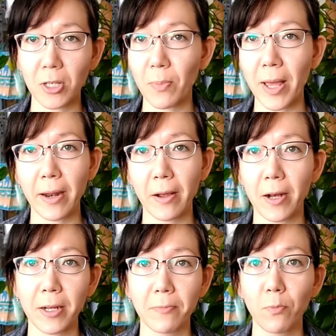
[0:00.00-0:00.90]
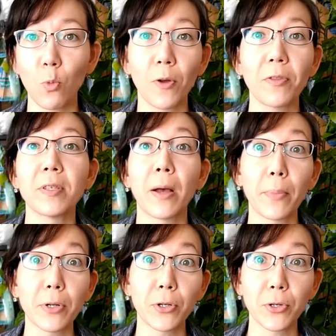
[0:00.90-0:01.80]
depending on what the
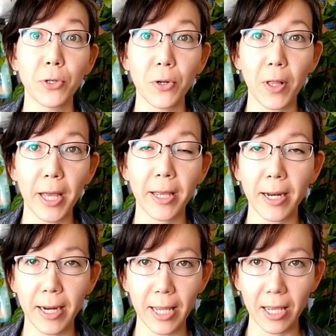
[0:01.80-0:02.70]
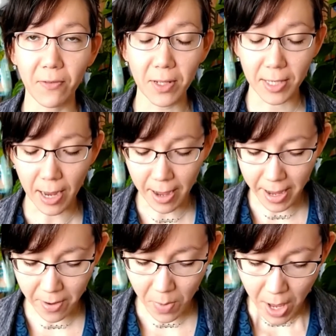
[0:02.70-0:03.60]
temperatures are like at any given
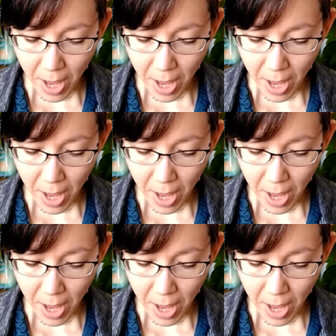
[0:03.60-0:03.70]
time.